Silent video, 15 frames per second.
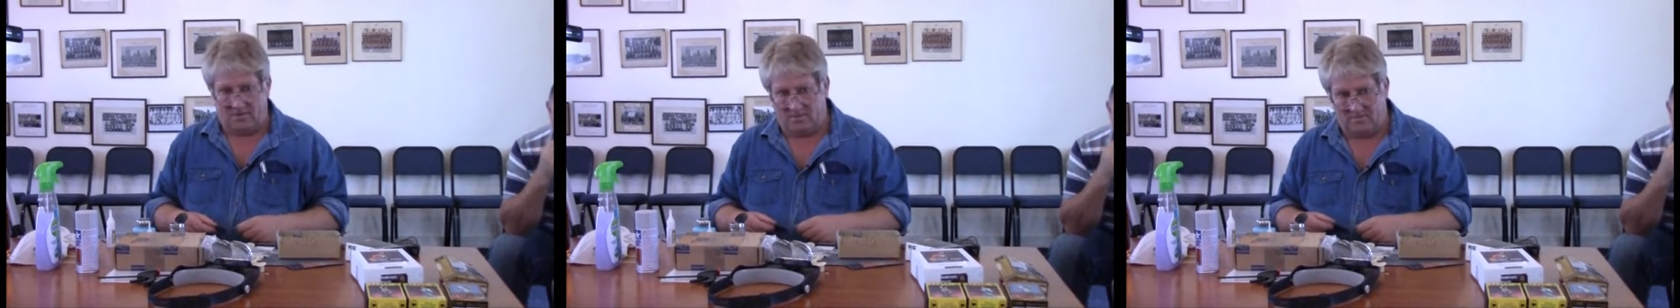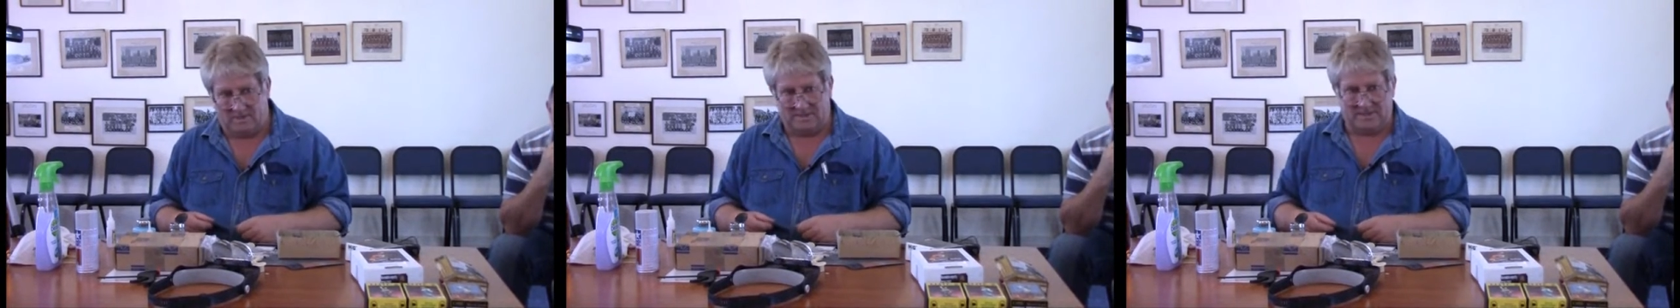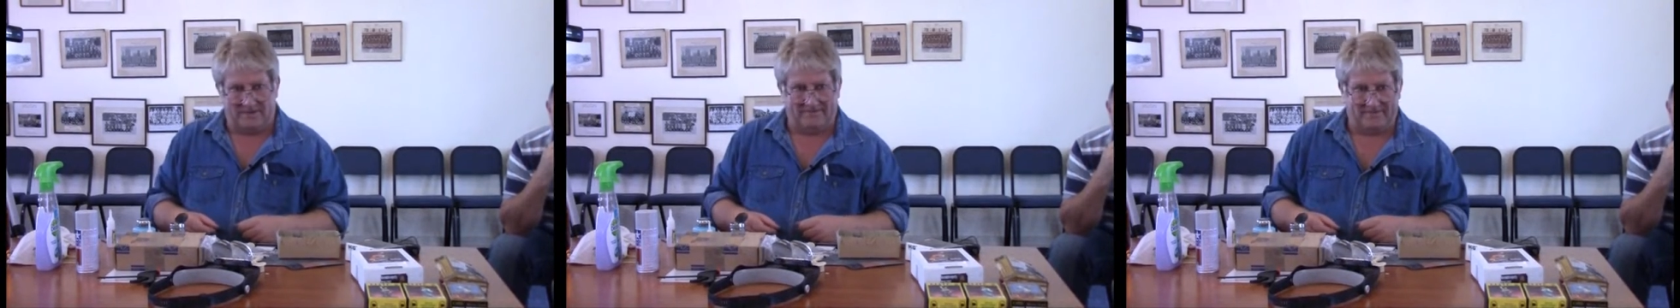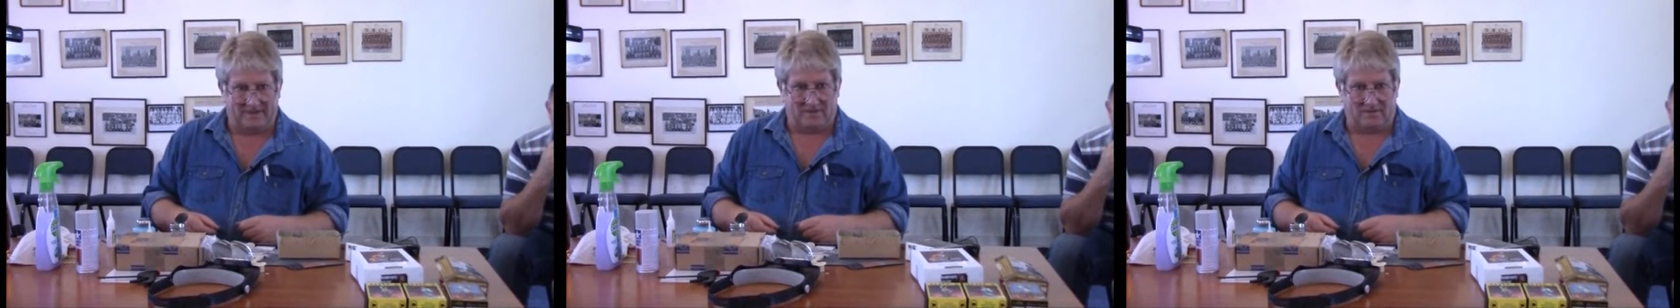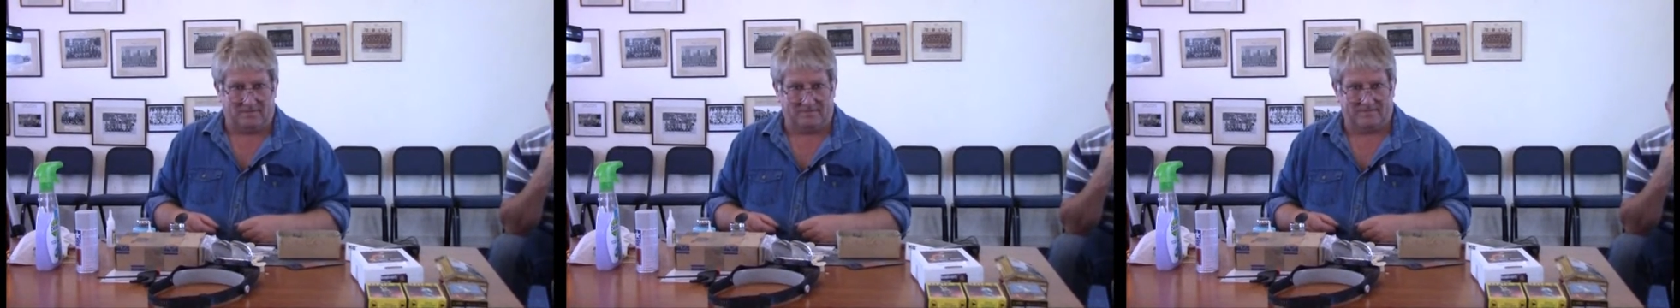Where's the little figure
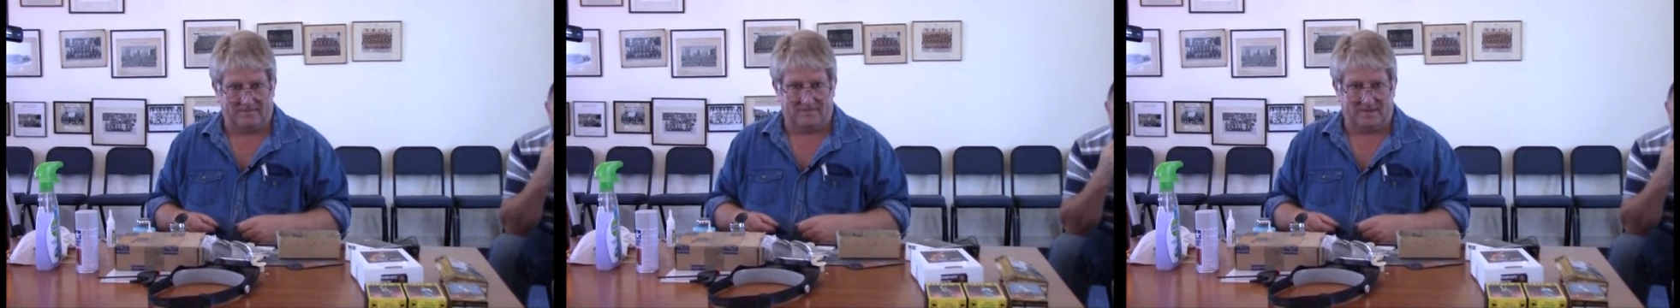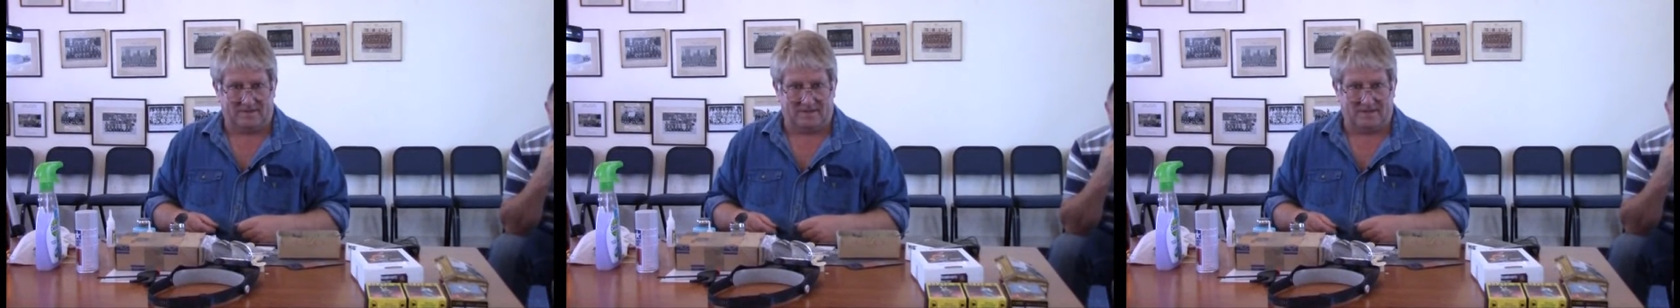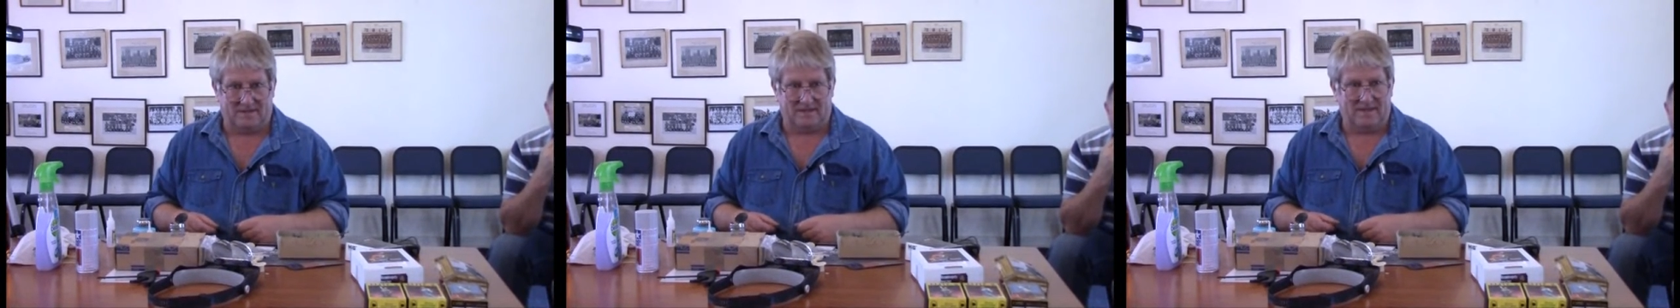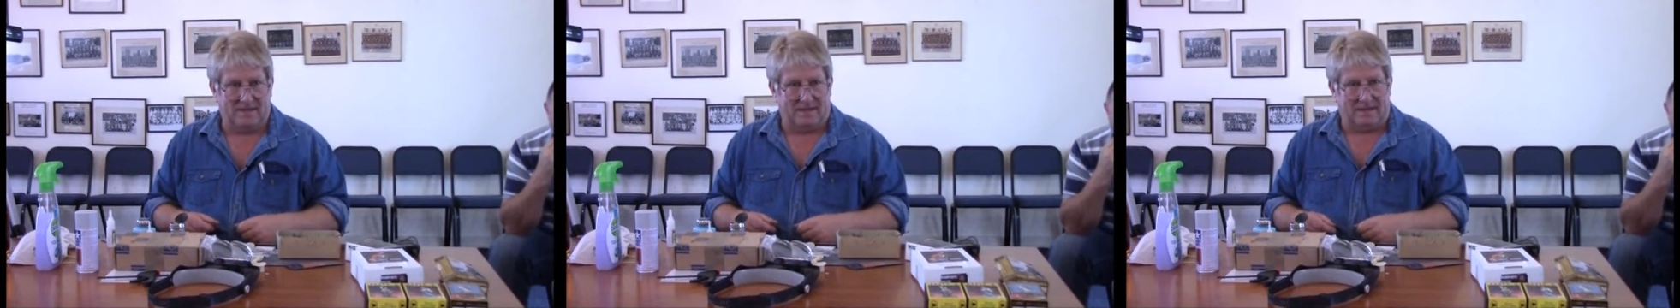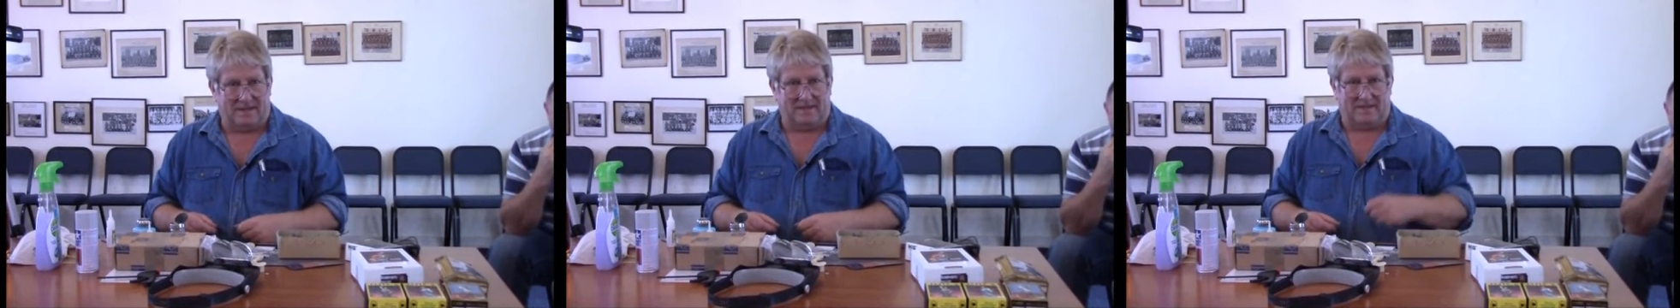gone? Okay.
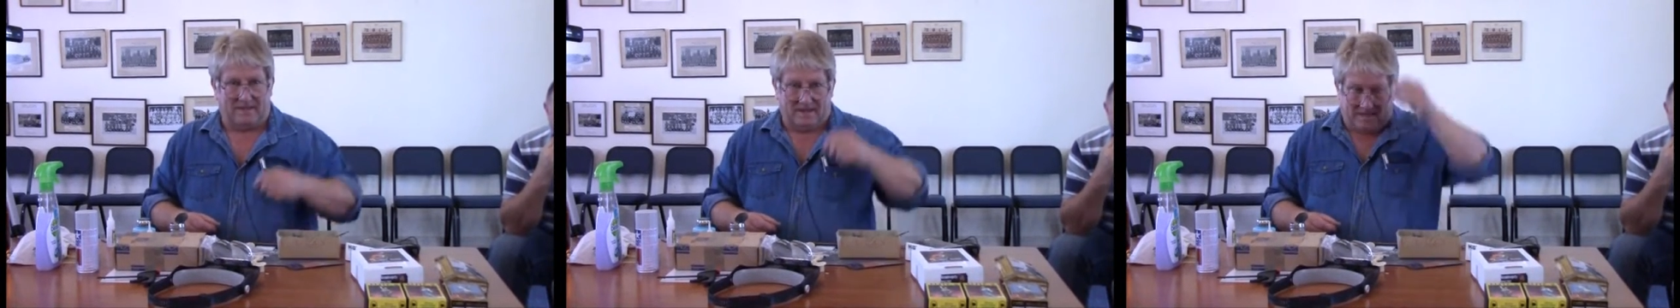Yeah.